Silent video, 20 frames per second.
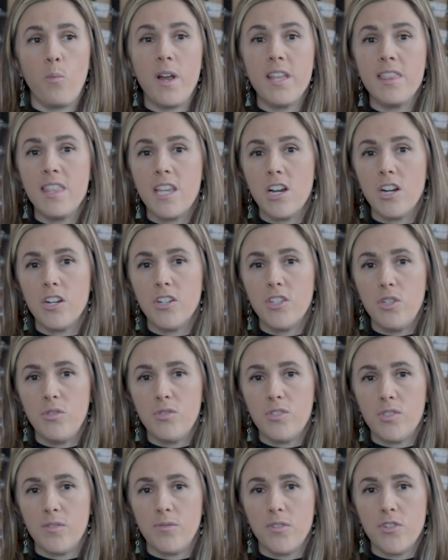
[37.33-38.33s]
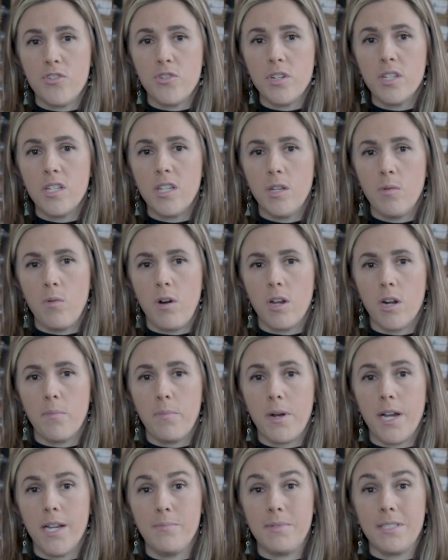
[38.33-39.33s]
when they are used for drinking water
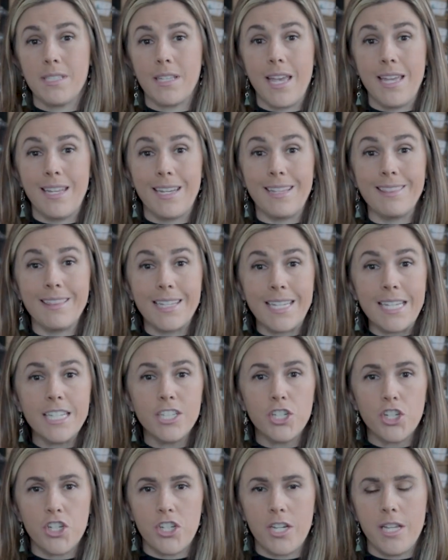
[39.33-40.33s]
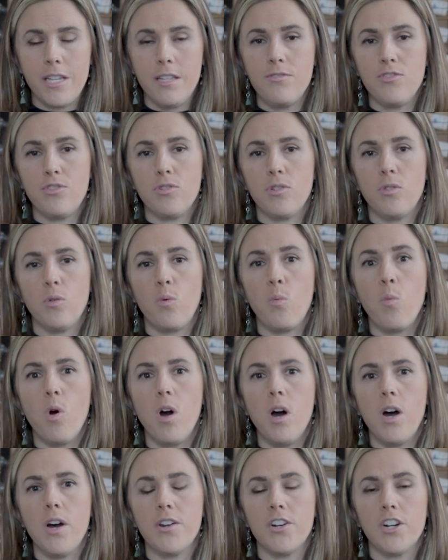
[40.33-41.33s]
pipes, can leach into the
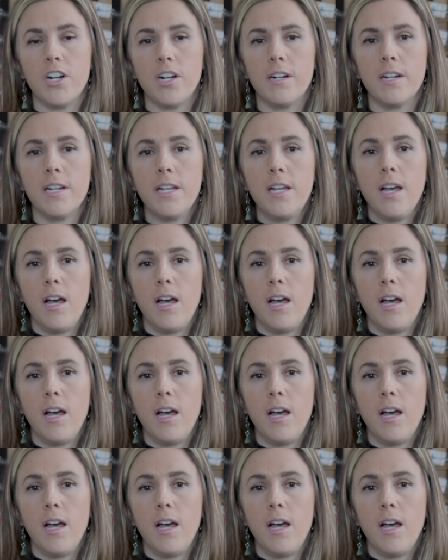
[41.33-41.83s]
water.